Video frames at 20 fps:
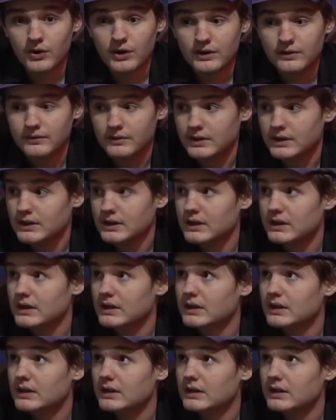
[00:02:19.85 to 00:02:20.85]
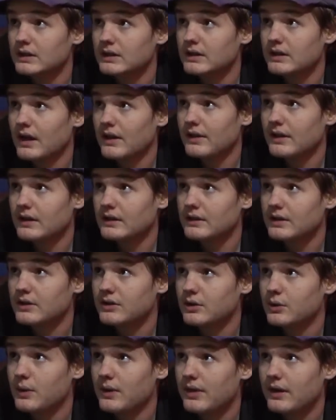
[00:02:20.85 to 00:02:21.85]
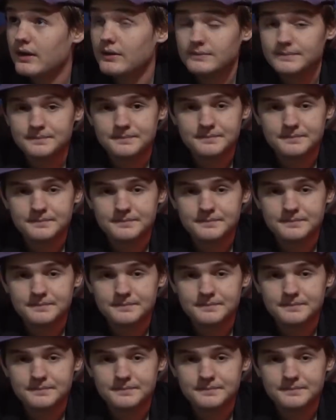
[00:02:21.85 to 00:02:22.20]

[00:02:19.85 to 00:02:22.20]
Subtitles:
and nothing to do with it,